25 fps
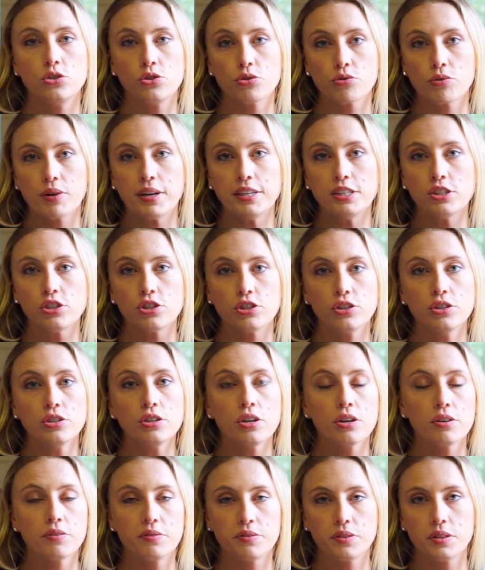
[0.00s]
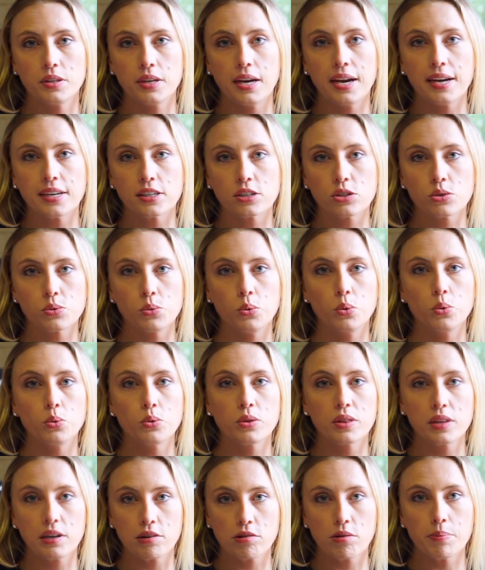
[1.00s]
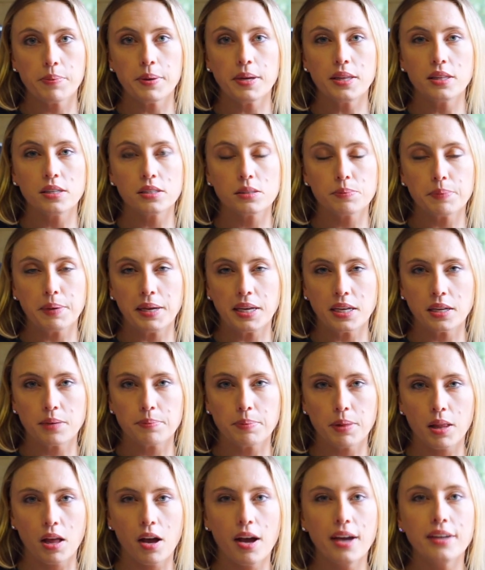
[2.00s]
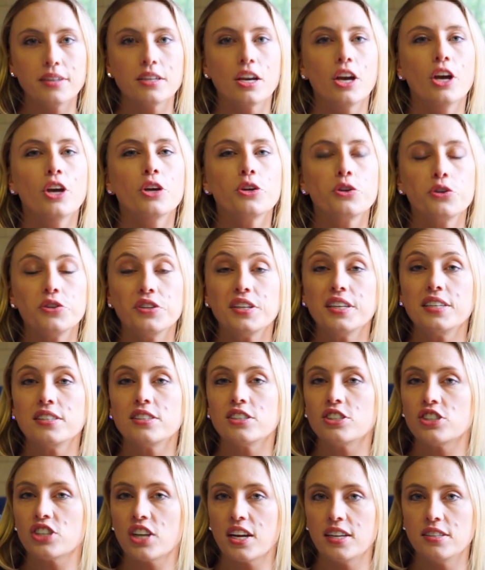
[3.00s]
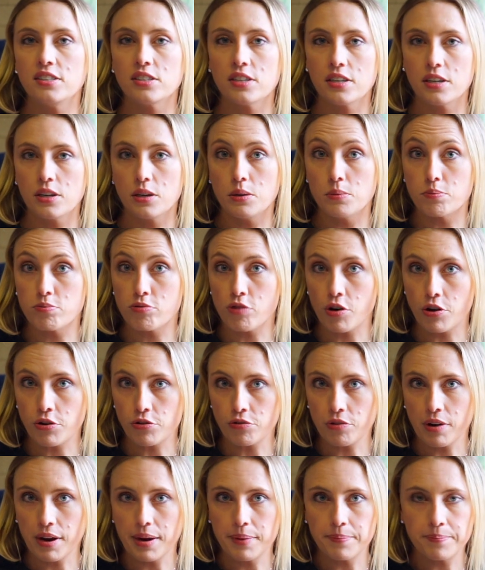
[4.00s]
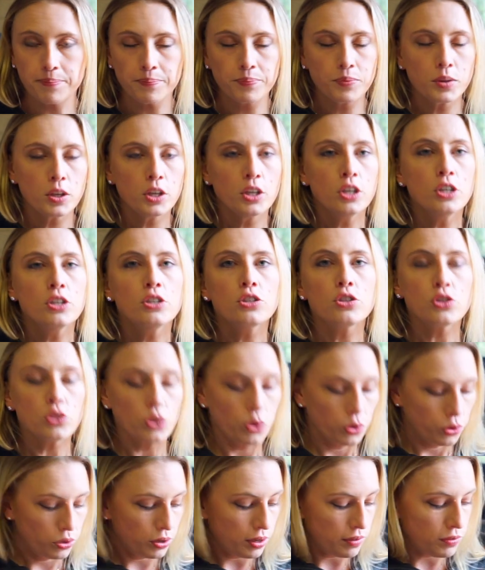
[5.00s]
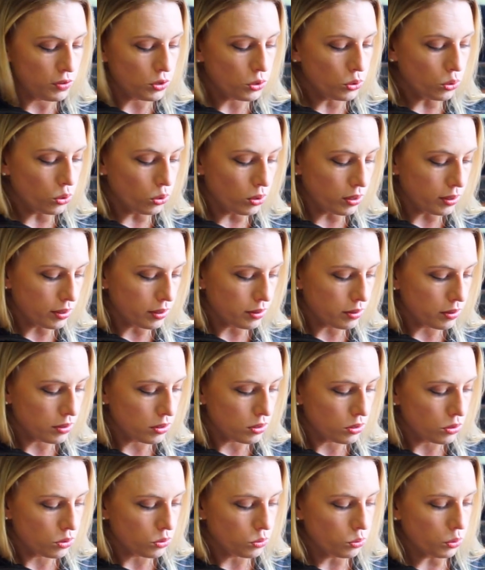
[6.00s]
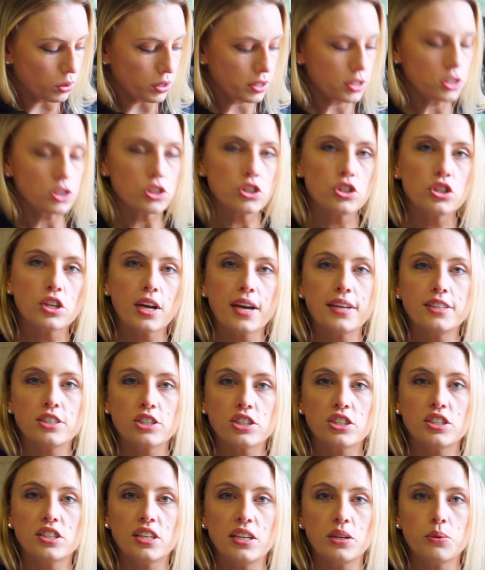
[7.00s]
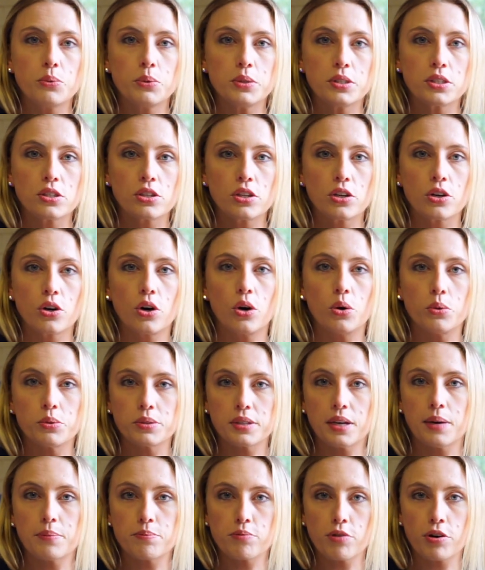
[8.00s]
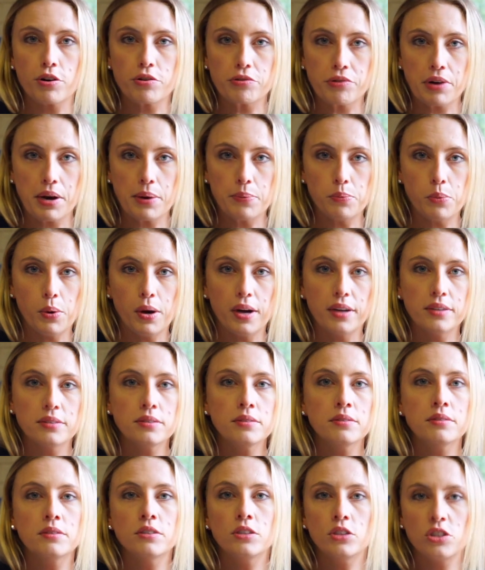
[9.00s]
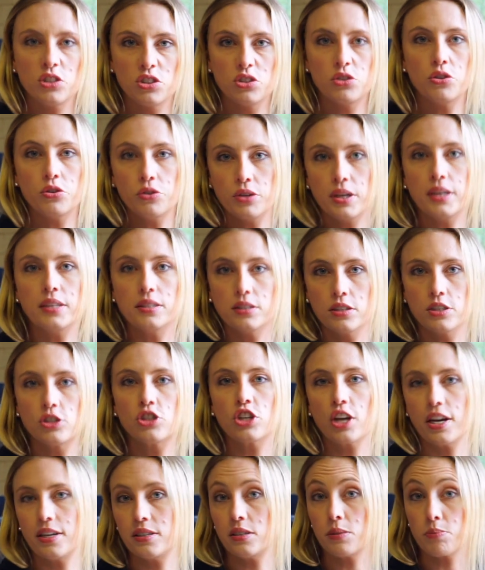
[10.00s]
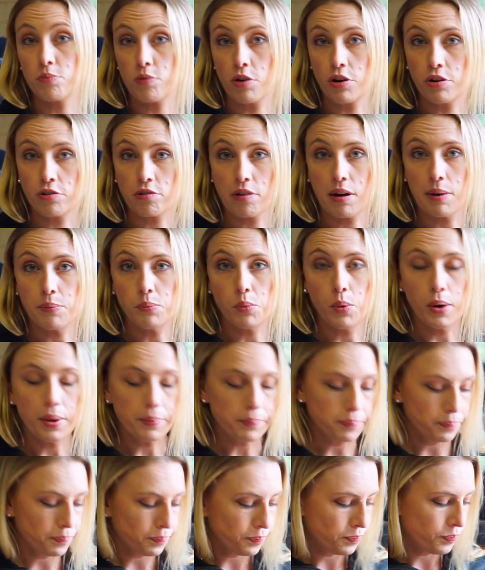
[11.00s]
duration of the actual therapy that's being applied, you need to change it at a program. So if you're wanting to change a sequence that calls up program 1, you need to change program 1.